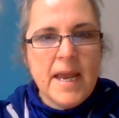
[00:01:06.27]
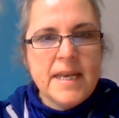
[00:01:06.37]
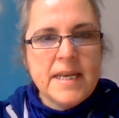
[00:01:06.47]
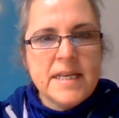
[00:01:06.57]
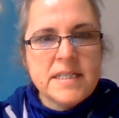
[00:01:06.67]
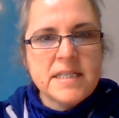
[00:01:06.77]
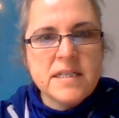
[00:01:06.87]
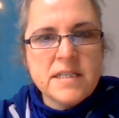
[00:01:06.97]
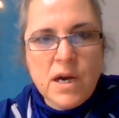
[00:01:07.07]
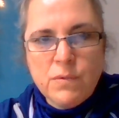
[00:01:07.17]
In an
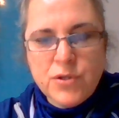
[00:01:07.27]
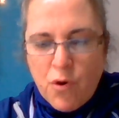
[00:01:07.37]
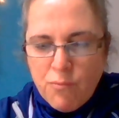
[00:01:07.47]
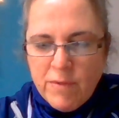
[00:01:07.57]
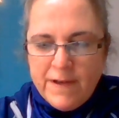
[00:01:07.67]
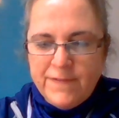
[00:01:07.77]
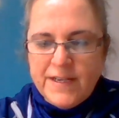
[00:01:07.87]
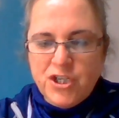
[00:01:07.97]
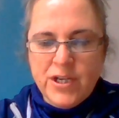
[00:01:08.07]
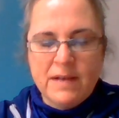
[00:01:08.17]
instant, I was on my
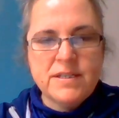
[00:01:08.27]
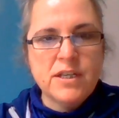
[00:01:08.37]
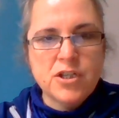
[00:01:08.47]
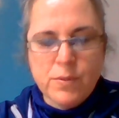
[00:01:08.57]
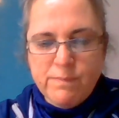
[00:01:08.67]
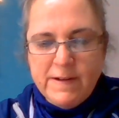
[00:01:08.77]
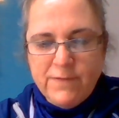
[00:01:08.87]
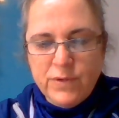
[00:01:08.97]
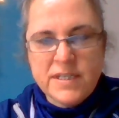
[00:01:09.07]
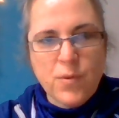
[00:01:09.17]
feet, shouting at the top of my
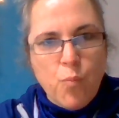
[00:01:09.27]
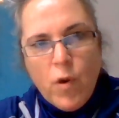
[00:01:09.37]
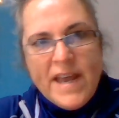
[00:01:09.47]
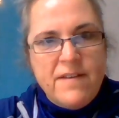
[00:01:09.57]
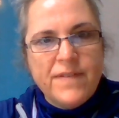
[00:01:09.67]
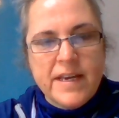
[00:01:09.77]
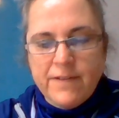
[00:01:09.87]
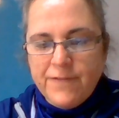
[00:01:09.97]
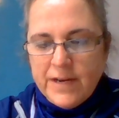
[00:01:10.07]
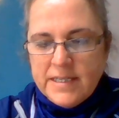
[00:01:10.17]
voice and
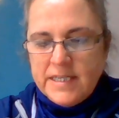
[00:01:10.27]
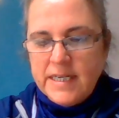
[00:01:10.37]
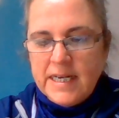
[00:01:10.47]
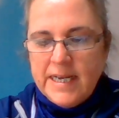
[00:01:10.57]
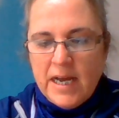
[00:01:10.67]
waving frantically.